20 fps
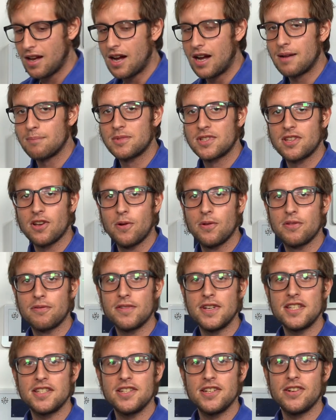um, so the
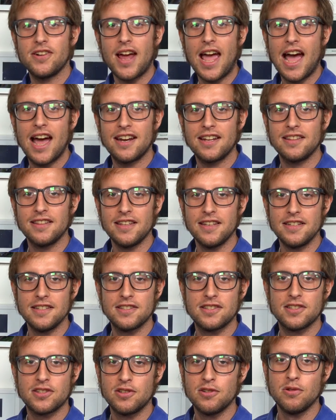reason you're adding
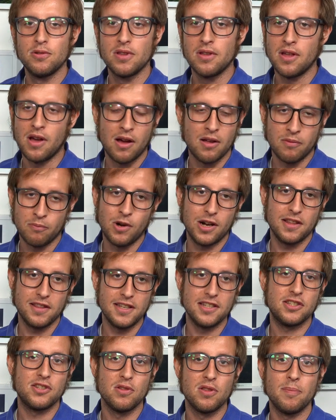these to the, uh, one of
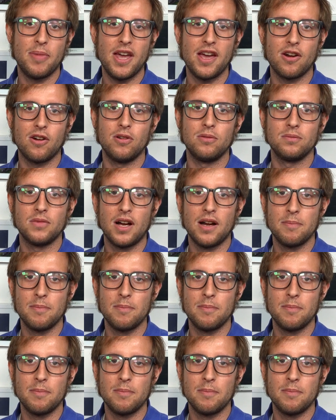these to the panel,